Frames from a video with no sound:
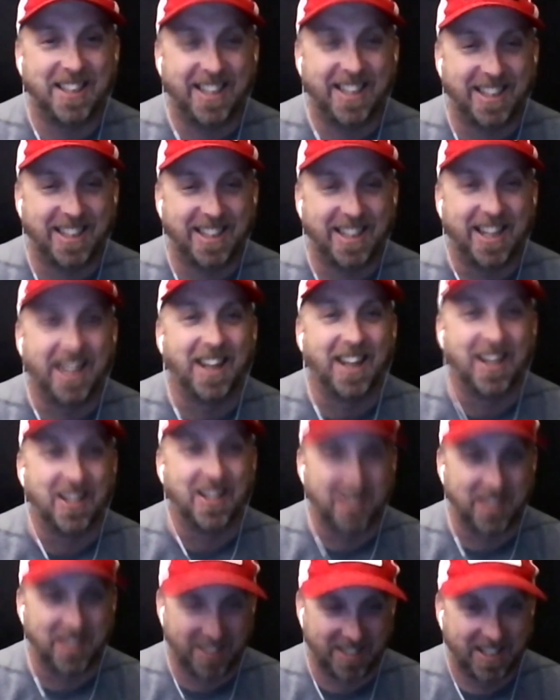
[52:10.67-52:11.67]
There you go.
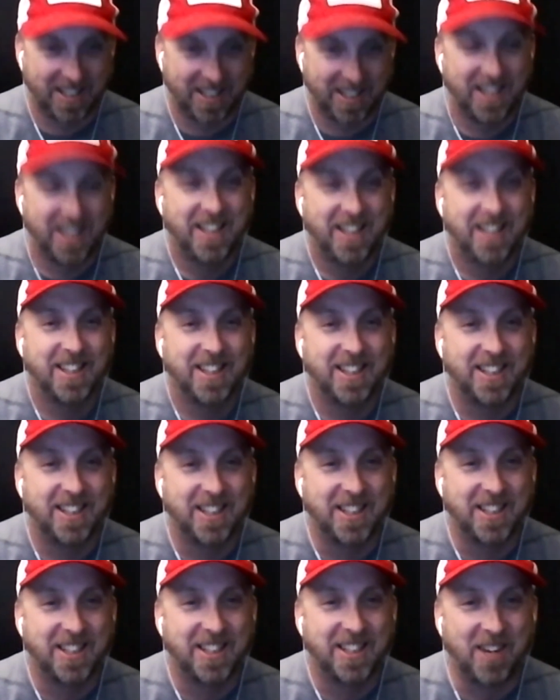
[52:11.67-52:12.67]
That's
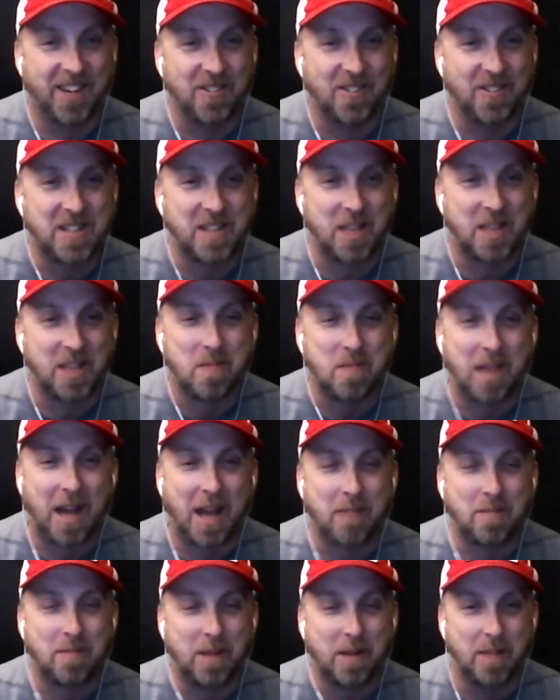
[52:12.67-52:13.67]
right. Where we say the
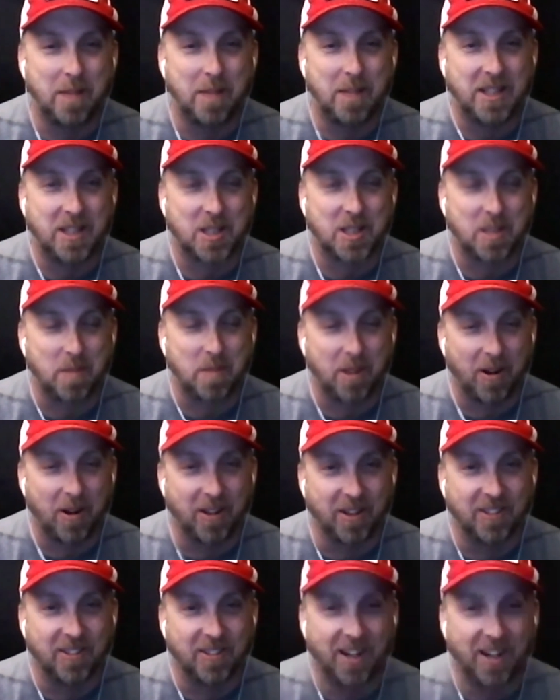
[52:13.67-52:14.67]
backbeat meets the spirit,
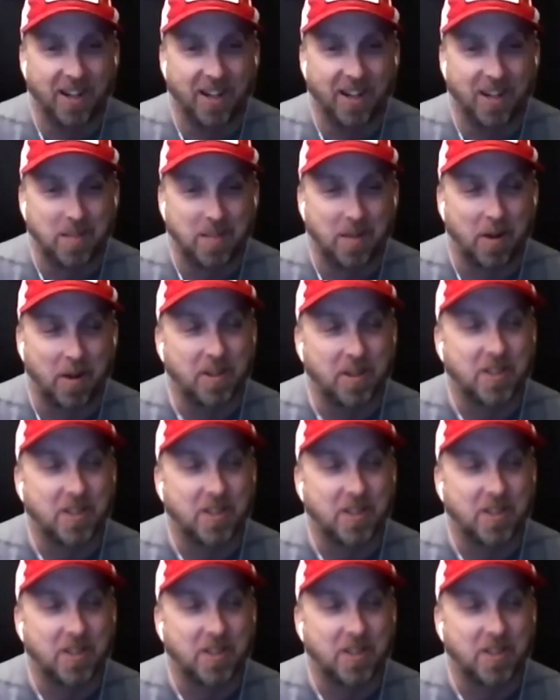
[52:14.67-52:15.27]
right? Spirit.